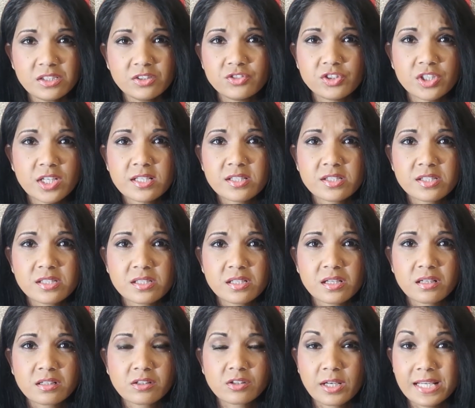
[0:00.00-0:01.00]
just
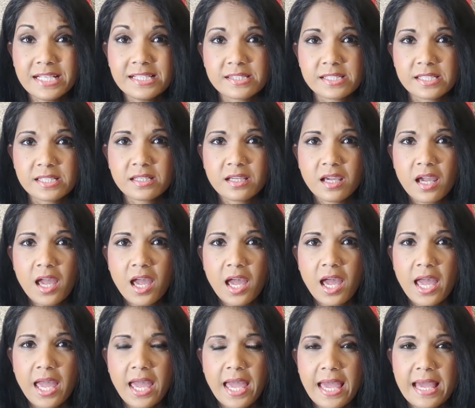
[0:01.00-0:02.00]
crazy.
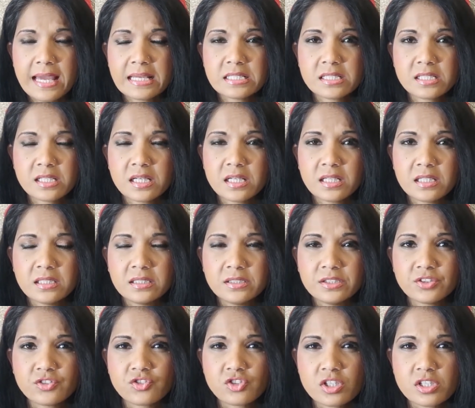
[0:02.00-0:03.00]
And
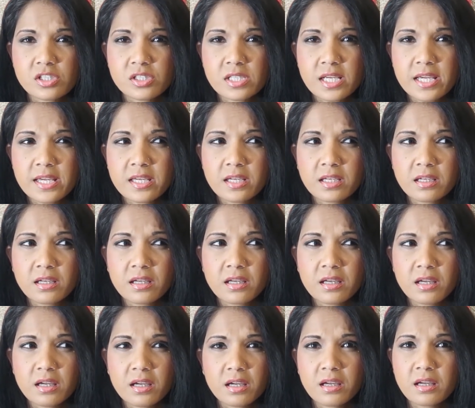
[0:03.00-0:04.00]
it's just like,
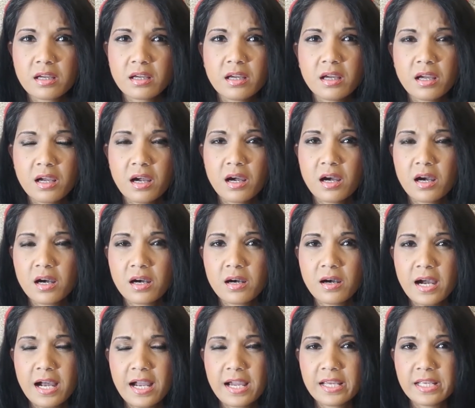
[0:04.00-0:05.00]

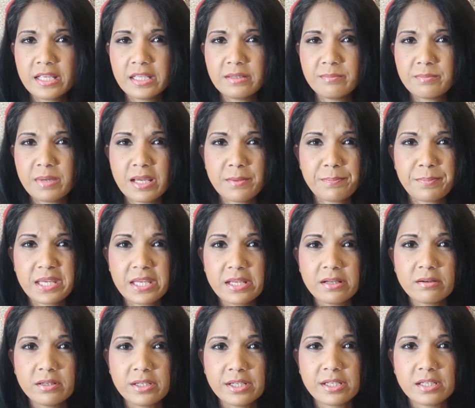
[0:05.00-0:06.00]
my
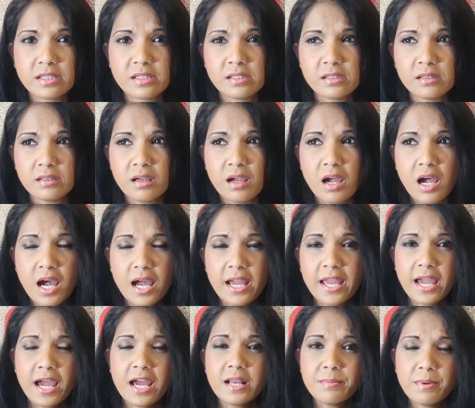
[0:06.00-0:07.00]
period, I
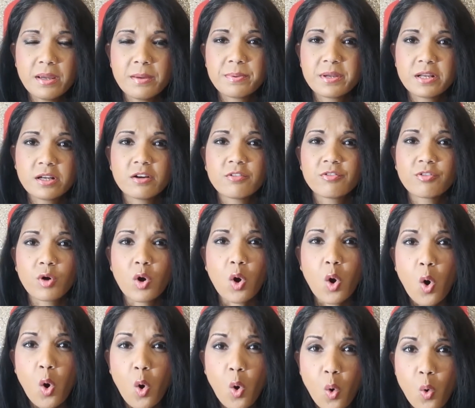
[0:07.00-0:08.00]
had my period for a
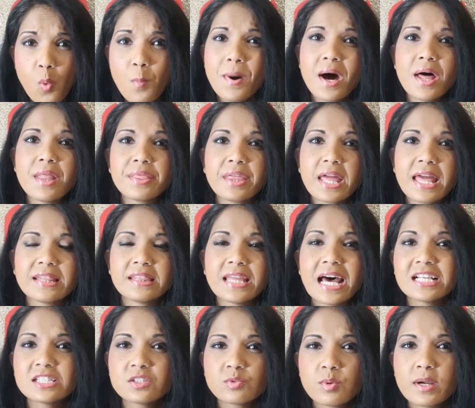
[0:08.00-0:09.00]
whole month, and
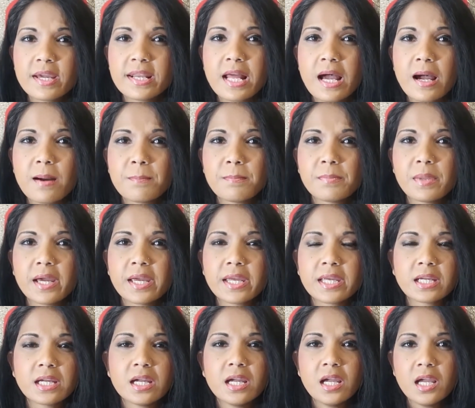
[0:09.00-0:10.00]
that's when I'm
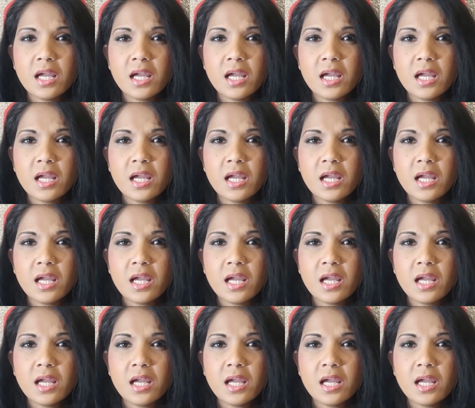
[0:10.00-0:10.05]
like,